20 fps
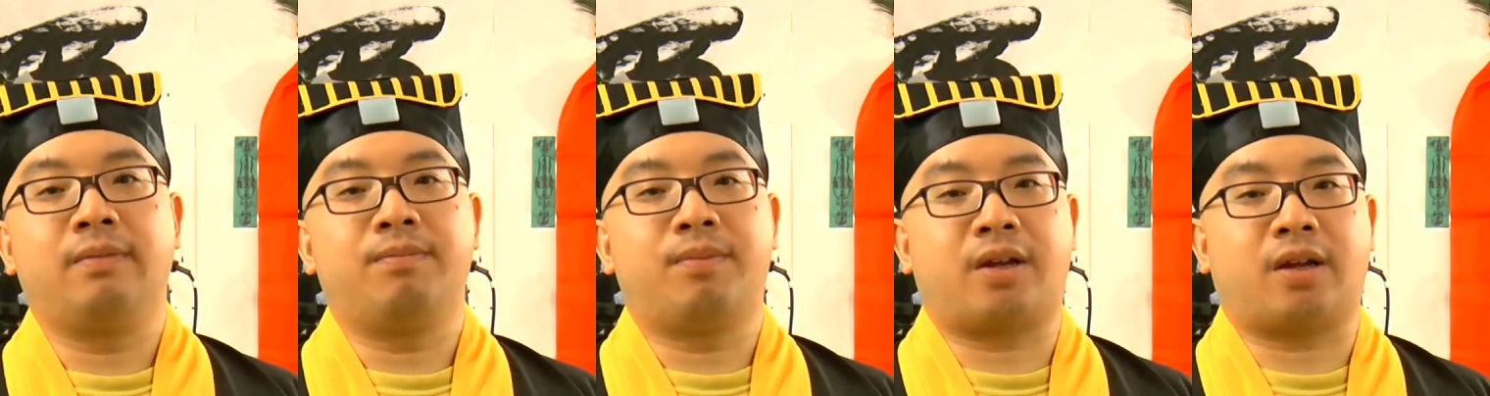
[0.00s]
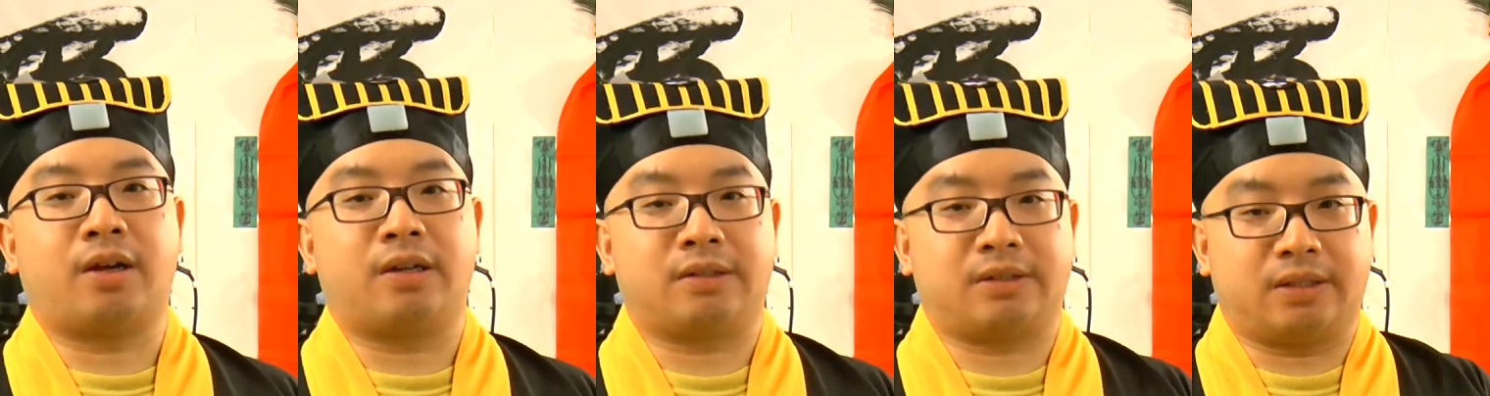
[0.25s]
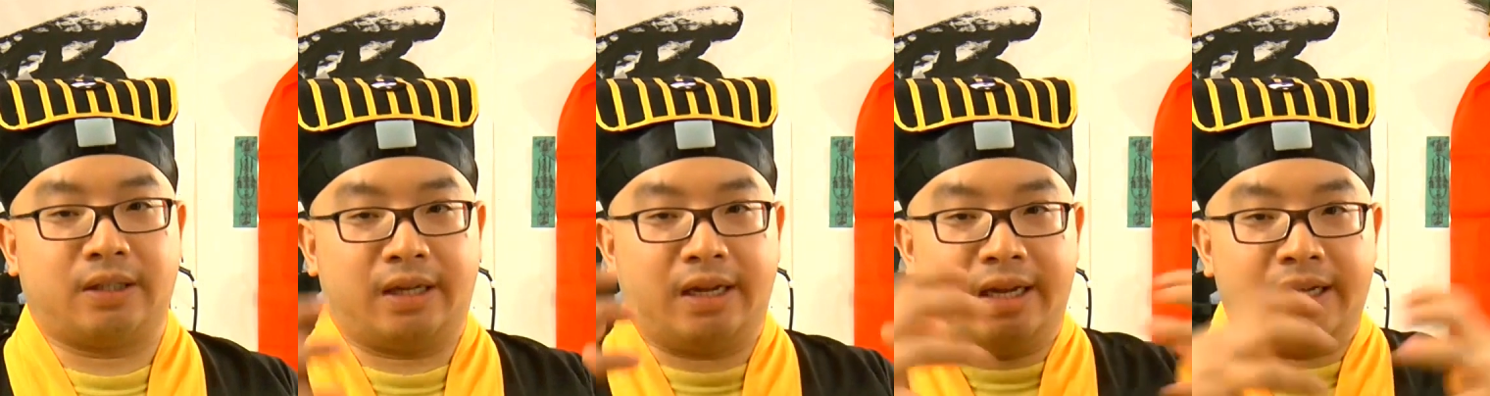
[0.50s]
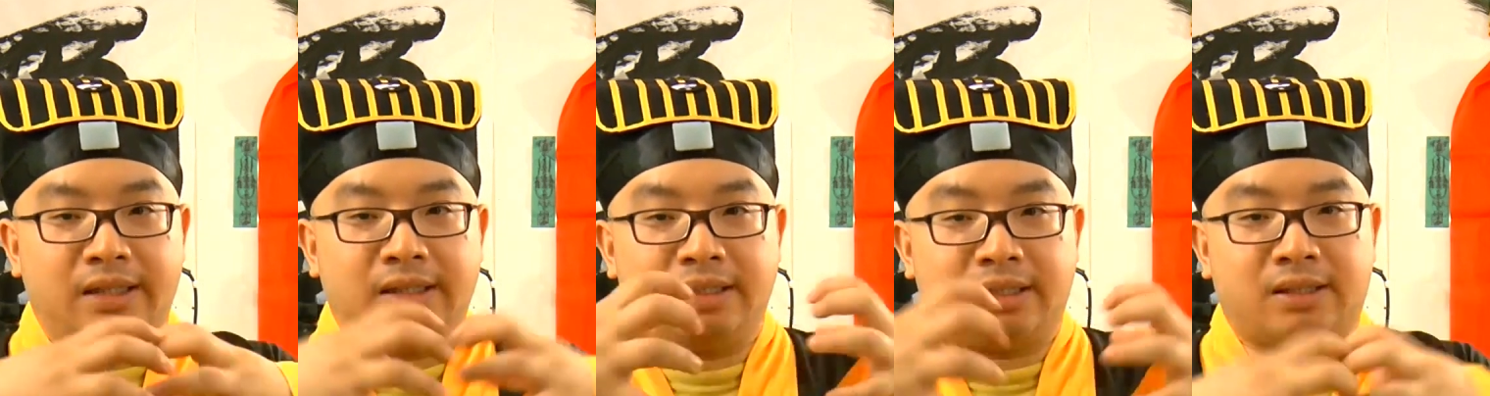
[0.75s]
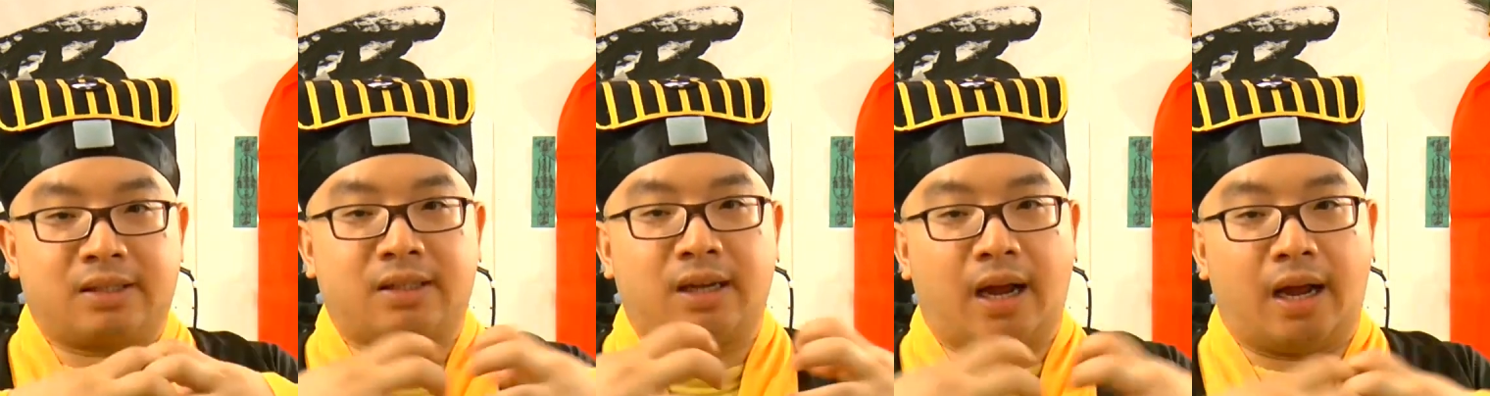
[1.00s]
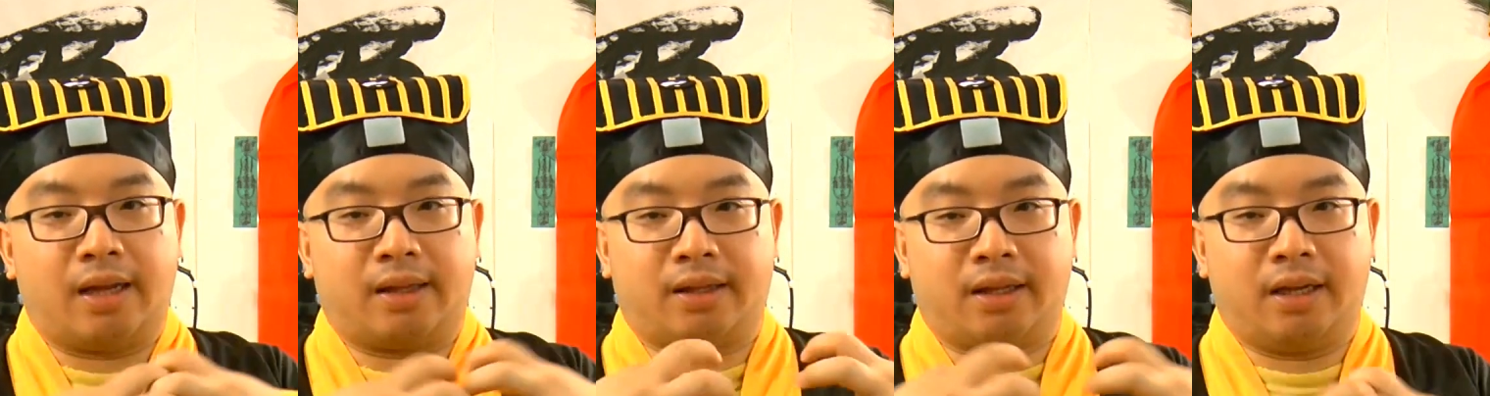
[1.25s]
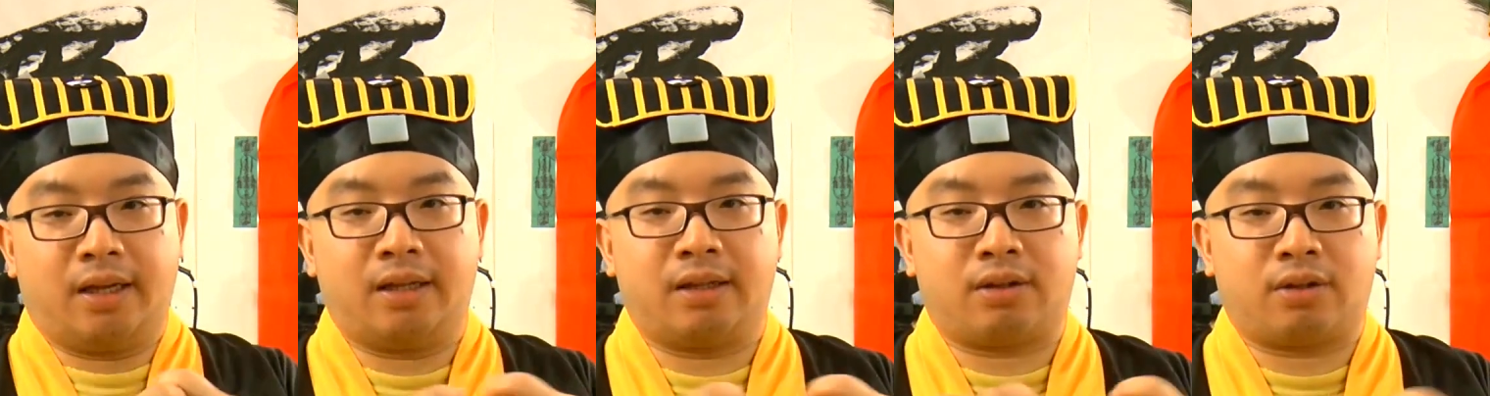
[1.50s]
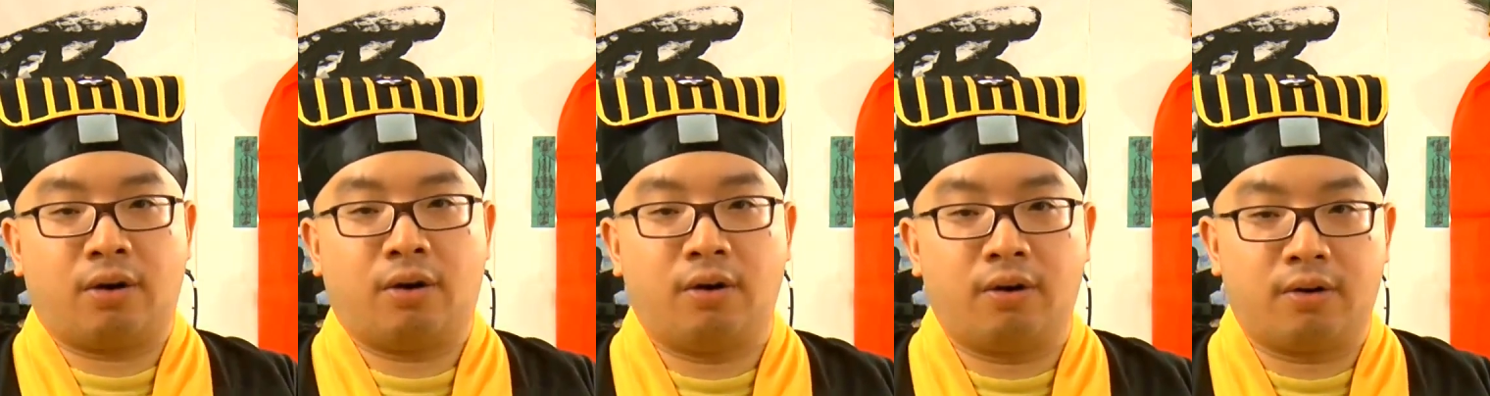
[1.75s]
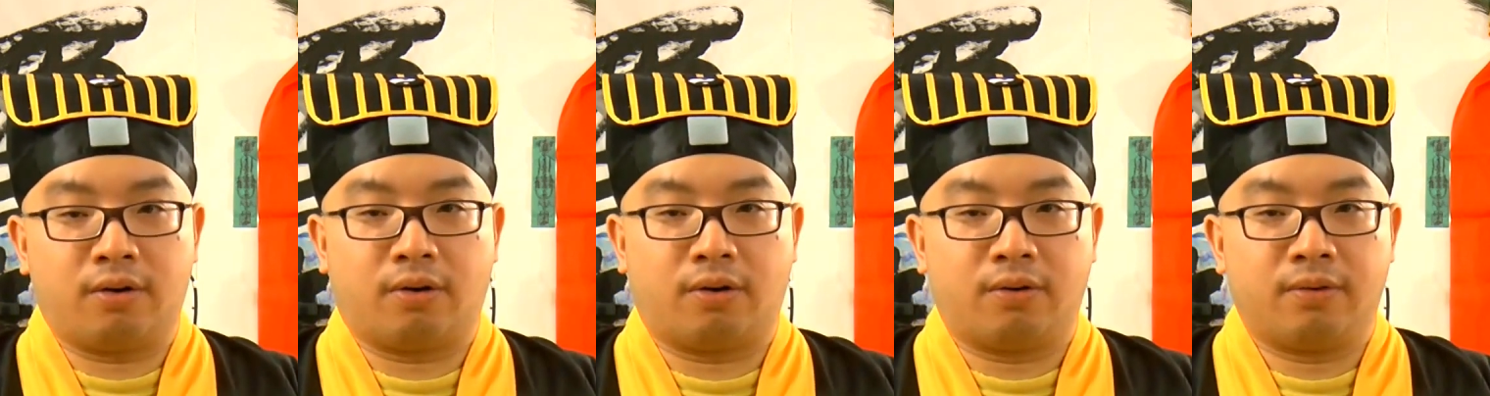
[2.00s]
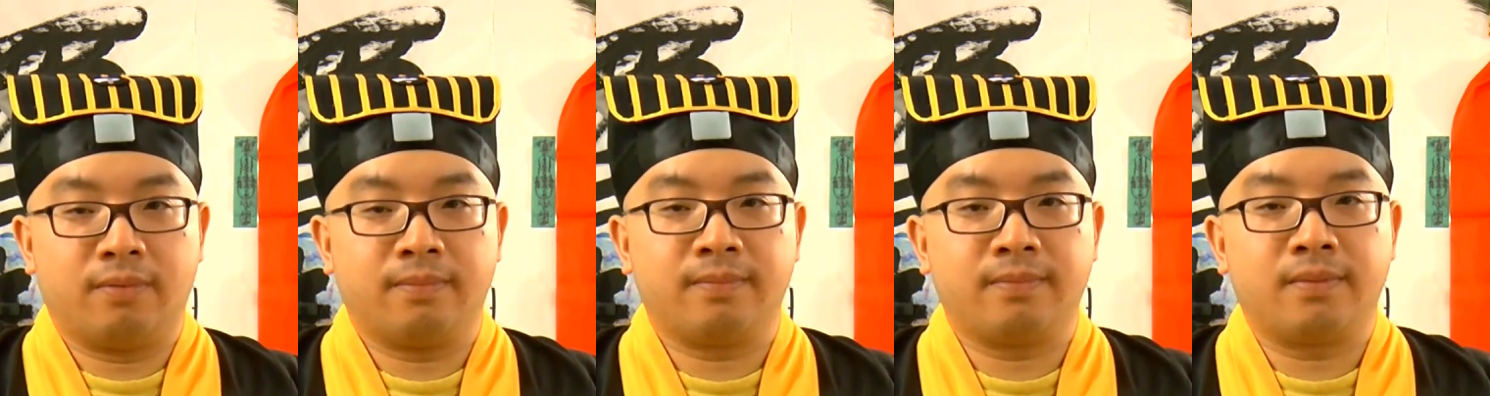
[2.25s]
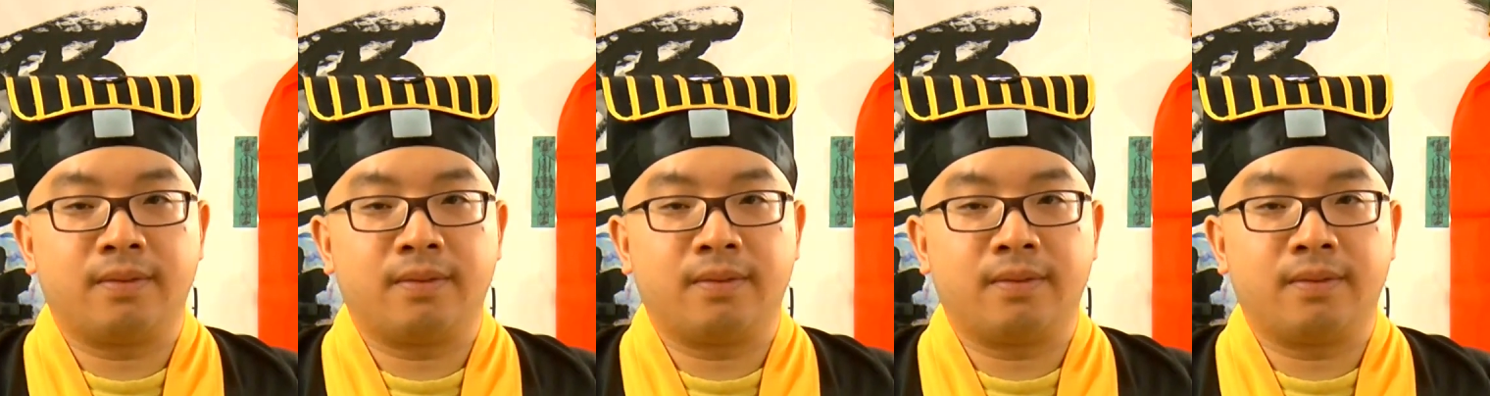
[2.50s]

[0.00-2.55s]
because the inside, the internal,